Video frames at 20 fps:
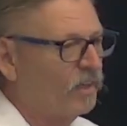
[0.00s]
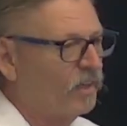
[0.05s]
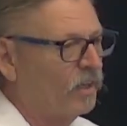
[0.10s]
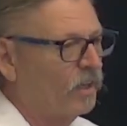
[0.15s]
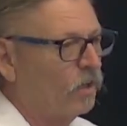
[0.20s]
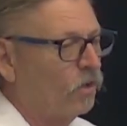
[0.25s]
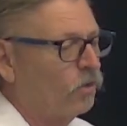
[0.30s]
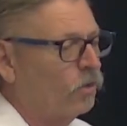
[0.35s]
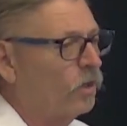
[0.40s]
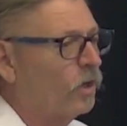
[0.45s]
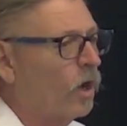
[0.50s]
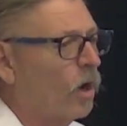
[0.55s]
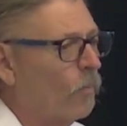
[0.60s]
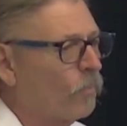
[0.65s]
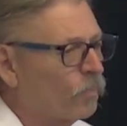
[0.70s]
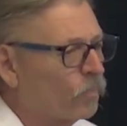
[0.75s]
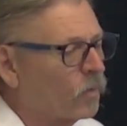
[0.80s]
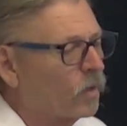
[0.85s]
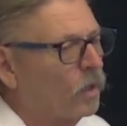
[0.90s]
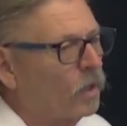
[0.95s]
You know,
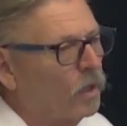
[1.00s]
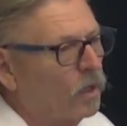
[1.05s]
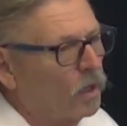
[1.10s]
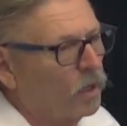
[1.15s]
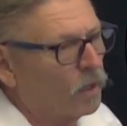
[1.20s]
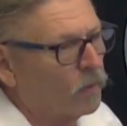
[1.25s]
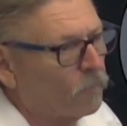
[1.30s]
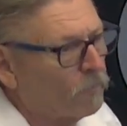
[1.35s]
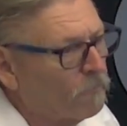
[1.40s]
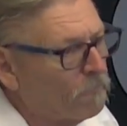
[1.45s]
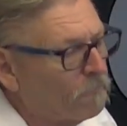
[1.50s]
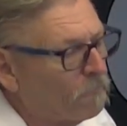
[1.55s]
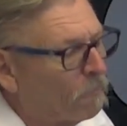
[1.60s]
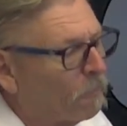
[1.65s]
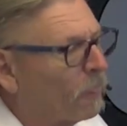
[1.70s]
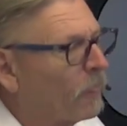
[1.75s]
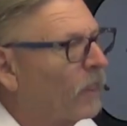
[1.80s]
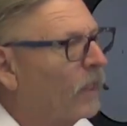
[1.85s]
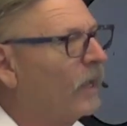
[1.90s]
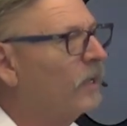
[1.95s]

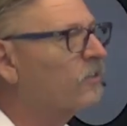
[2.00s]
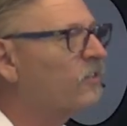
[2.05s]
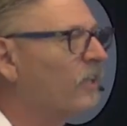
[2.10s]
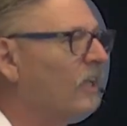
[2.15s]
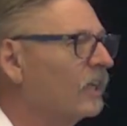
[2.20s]
it's, it's